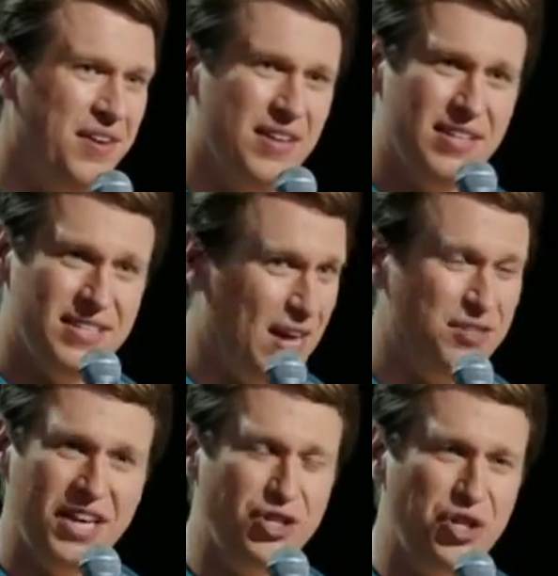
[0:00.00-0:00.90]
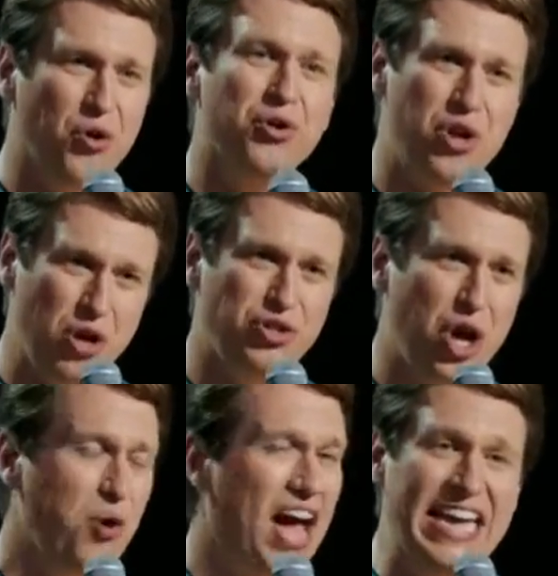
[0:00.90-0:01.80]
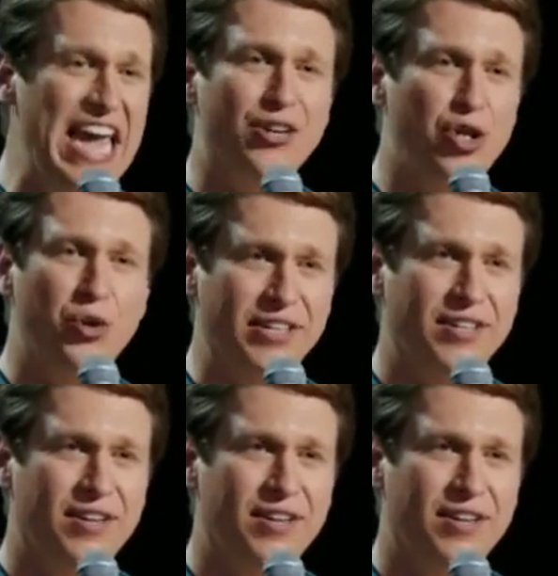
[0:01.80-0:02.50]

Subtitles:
Sounds like a joke. No joke. I can't do it.